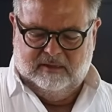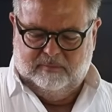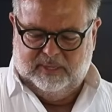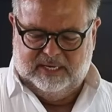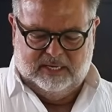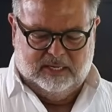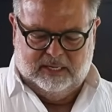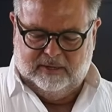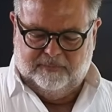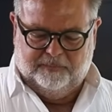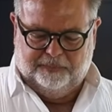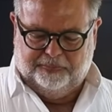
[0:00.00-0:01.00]
But
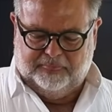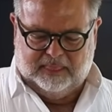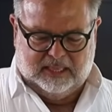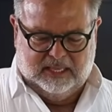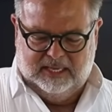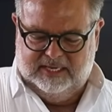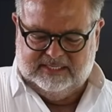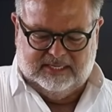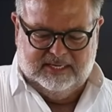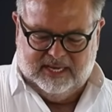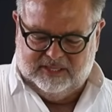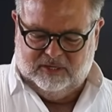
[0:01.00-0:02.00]
it's
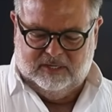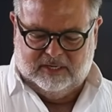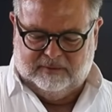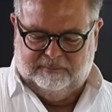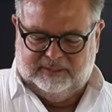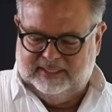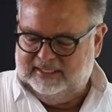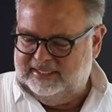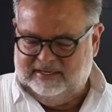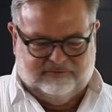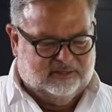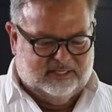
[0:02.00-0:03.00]
another completely
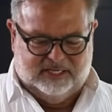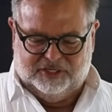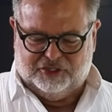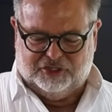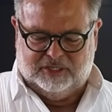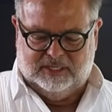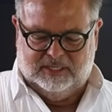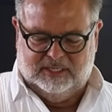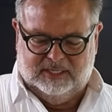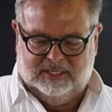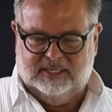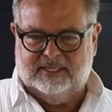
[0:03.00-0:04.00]
different dish
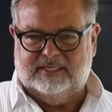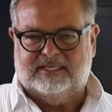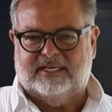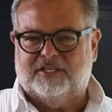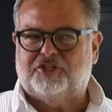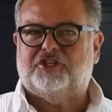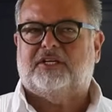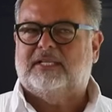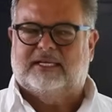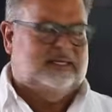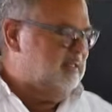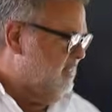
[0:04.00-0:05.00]
than, say, the chili.